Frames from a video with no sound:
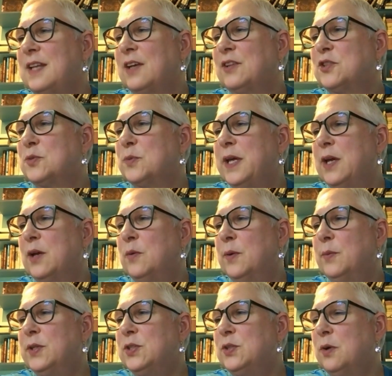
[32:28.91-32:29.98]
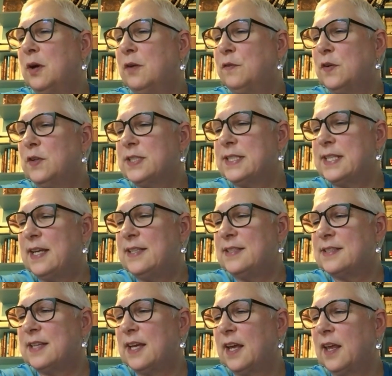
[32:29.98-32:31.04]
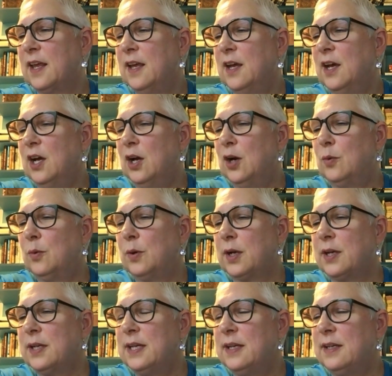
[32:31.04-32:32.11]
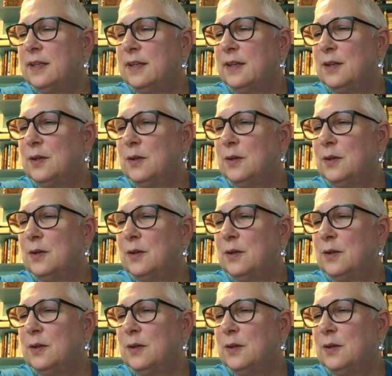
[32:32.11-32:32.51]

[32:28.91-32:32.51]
next week when we do our first tasting, when